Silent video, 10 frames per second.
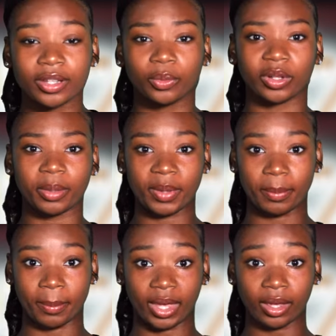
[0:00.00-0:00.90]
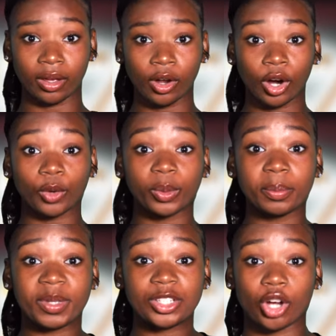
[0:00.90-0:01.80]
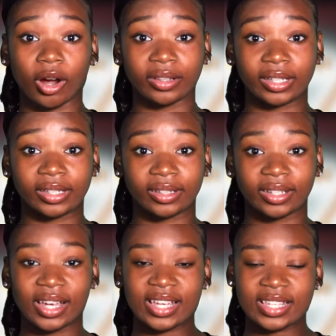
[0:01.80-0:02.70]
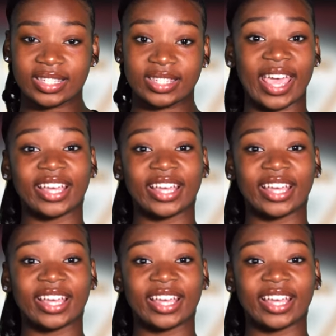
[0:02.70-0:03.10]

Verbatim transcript: Will it be me or will it be Charli? Stay